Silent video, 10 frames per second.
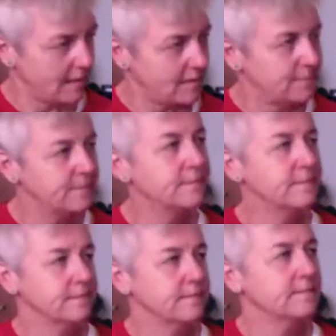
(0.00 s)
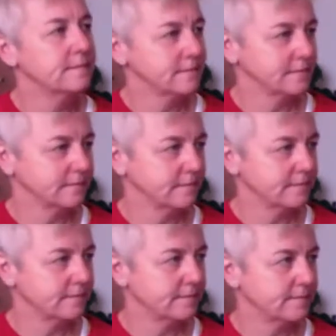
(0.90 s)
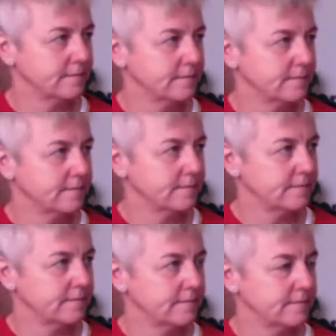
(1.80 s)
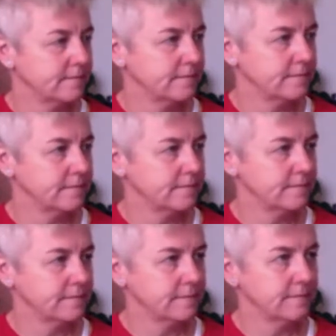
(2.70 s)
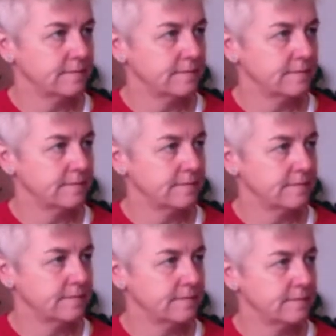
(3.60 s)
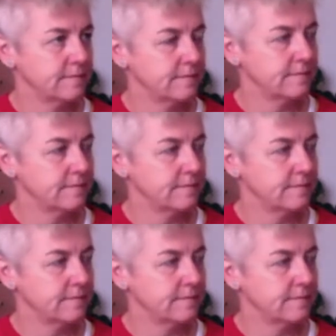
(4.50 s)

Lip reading: (silent)